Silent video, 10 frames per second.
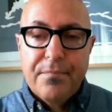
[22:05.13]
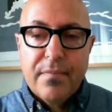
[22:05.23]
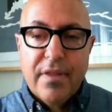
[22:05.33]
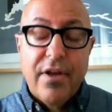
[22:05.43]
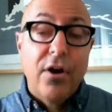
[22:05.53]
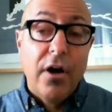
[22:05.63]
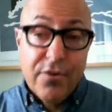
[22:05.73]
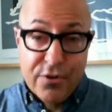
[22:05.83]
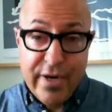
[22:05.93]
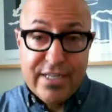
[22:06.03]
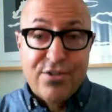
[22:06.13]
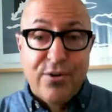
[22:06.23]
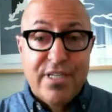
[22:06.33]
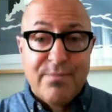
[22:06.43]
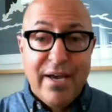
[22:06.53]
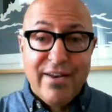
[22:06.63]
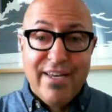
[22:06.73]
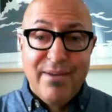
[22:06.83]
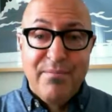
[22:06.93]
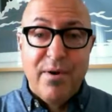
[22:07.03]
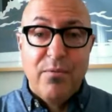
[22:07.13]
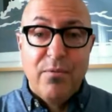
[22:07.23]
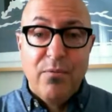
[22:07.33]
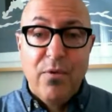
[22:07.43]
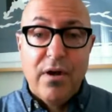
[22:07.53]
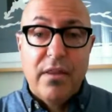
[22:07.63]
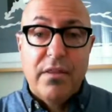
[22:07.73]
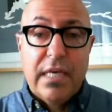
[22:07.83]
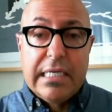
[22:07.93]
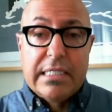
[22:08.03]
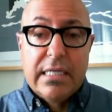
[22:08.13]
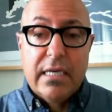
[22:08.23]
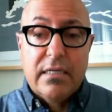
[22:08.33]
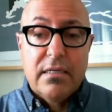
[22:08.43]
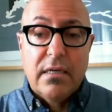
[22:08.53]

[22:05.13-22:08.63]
there are other great stories about him, but one of the things that